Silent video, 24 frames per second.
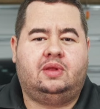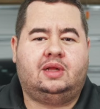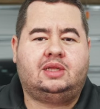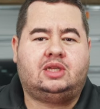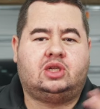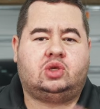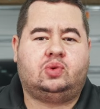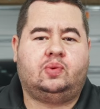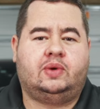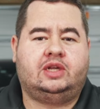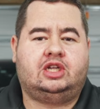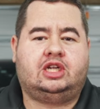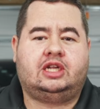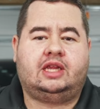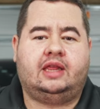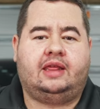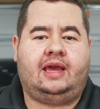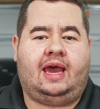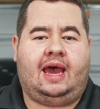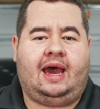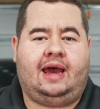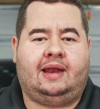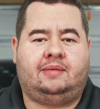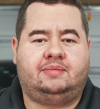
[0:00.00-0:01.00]
Let's switch to
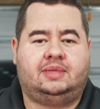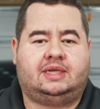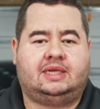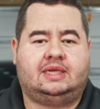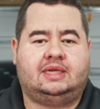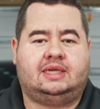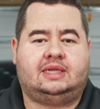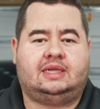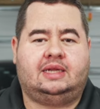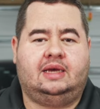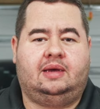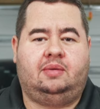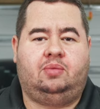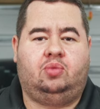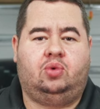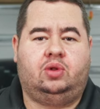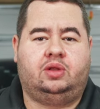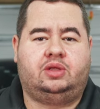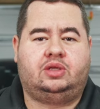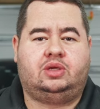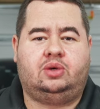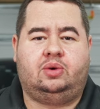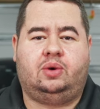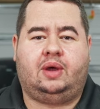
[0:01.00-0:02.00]
the Adam's system.
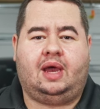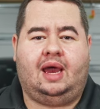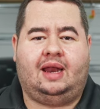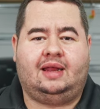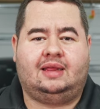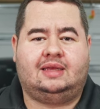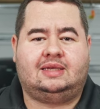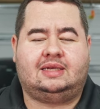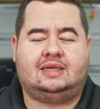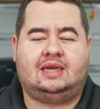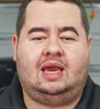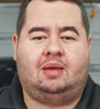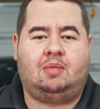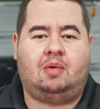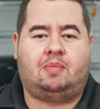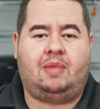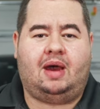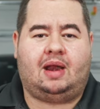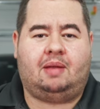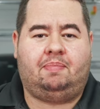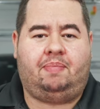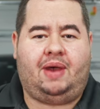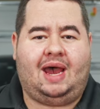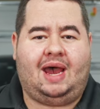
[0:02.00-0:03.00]
We'll do kind of the same amount of